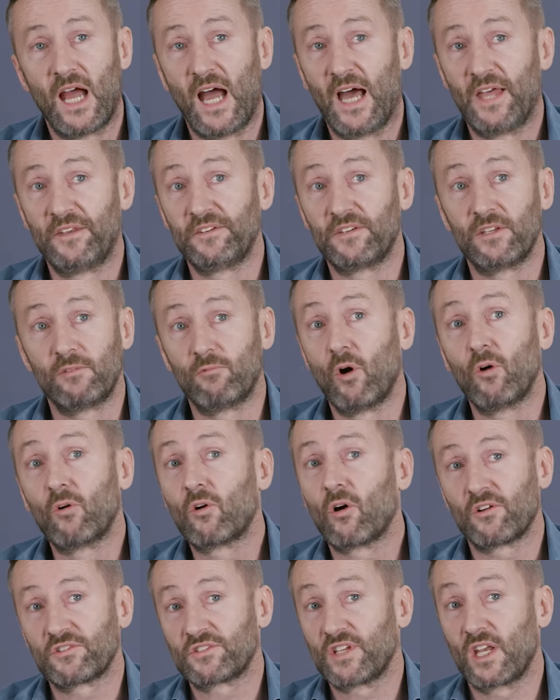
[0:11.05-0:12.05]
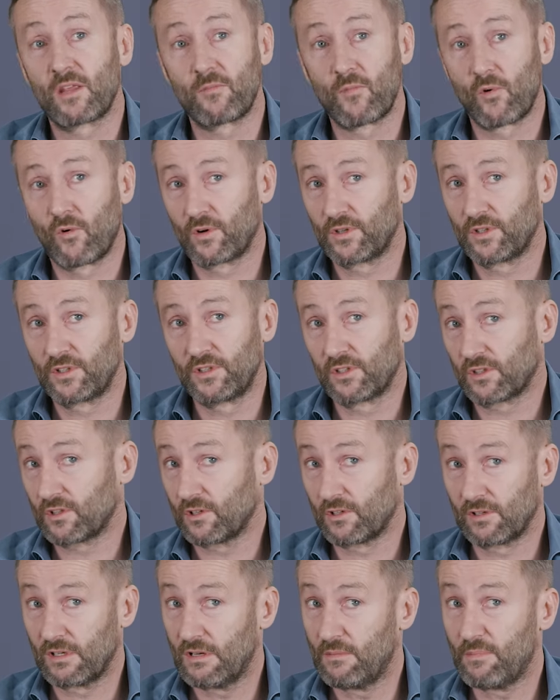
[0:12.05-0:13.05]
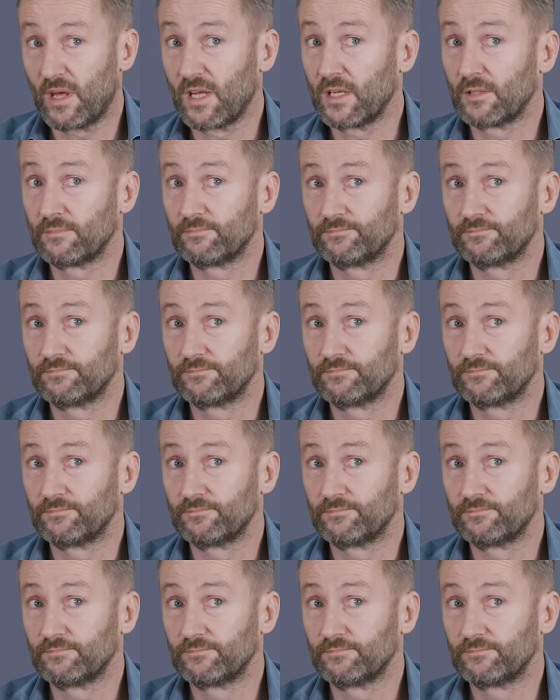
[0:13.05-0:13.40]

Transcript: and it won't cost any more than you're currently paying.